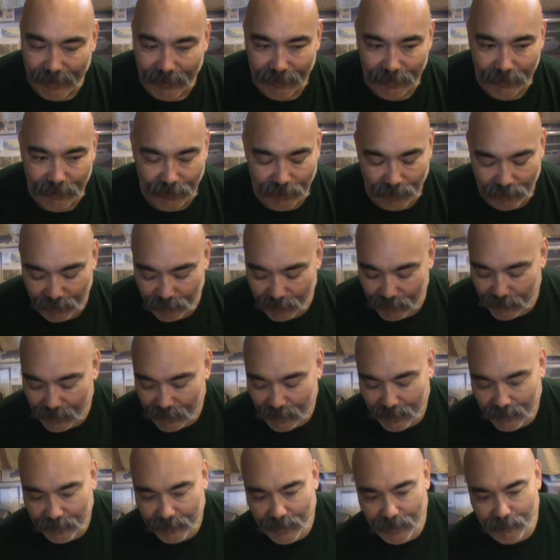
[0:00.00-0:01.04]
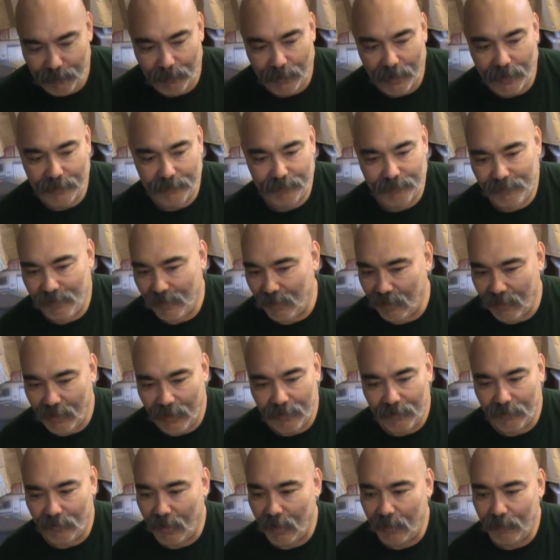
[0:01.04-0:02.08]
who he brought, I
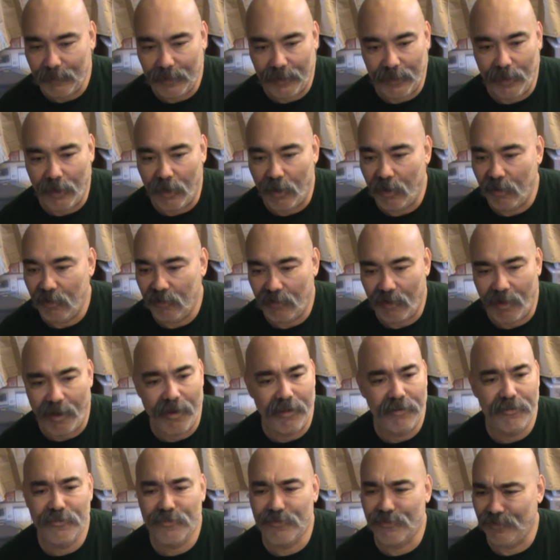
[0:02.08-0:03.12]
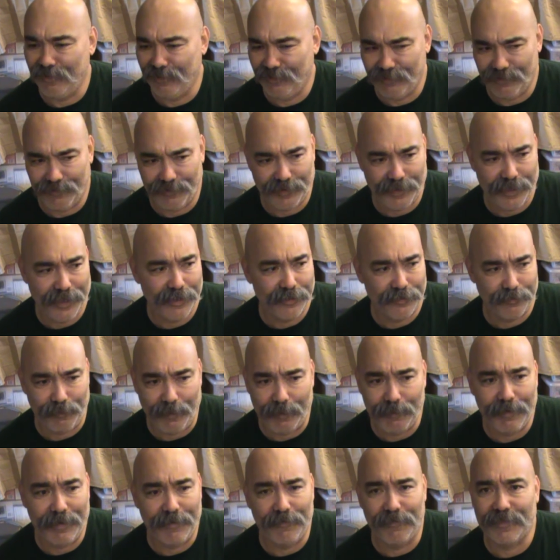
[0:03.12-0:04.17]
don't know how many hundreds of kits,
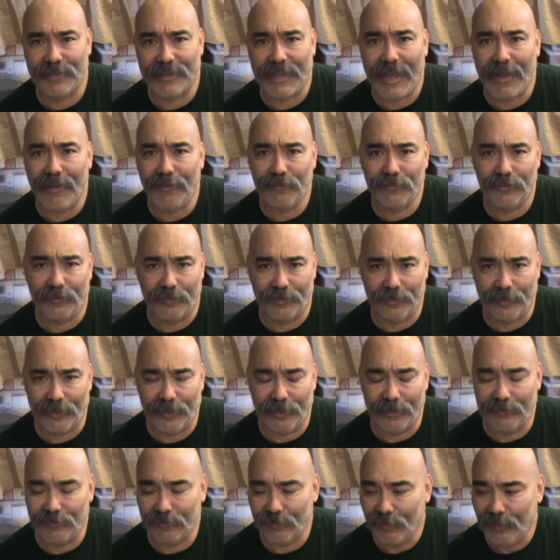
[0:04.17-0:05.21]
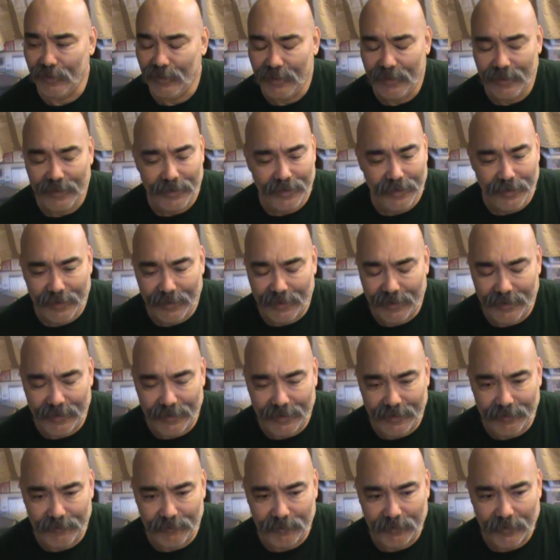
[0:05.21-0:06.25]
maybe even thousands of kits.
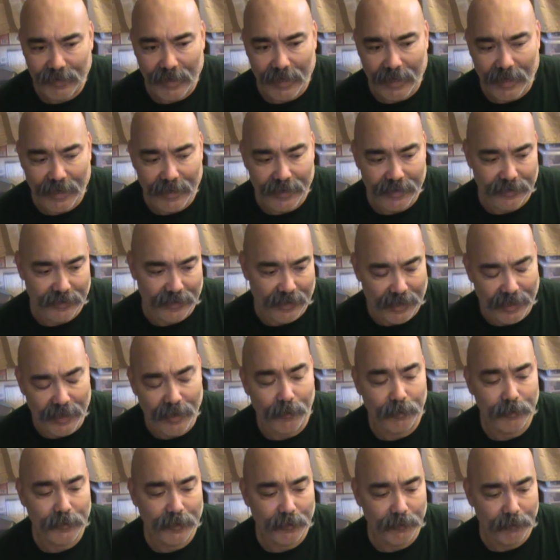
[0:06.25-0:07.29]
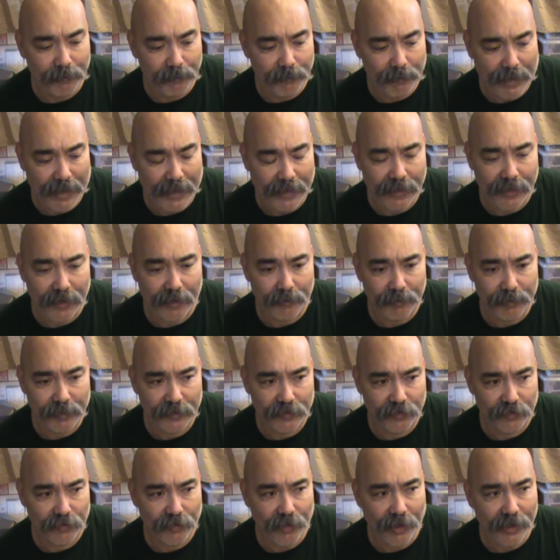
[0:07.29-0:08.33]
I helped him pack up
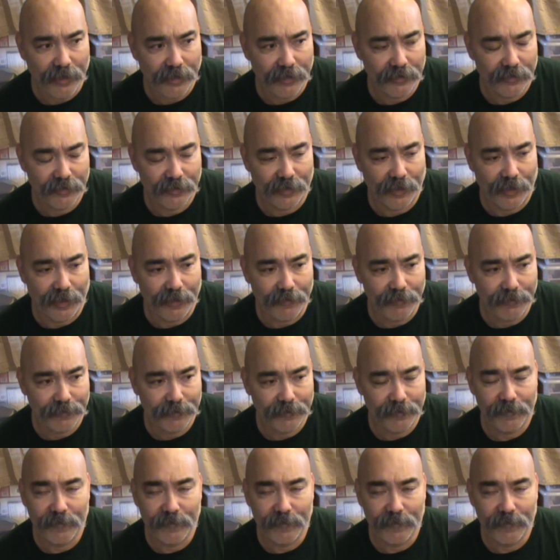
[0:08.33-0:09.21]
his truck and stuff,